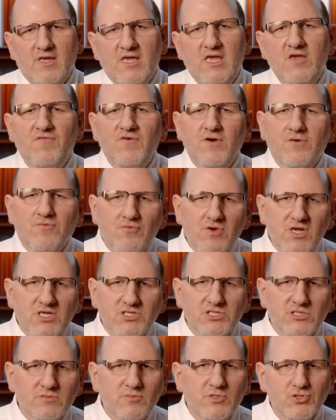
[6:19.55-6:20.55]
if a
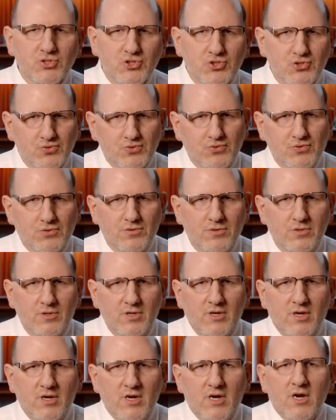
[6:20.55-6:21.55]
reasonable juror
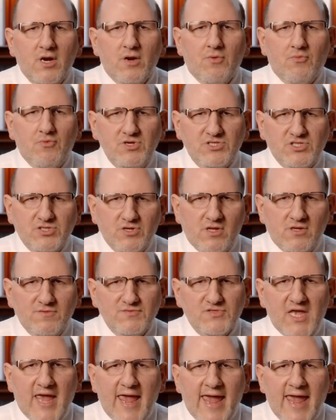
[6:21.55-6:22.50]
resolves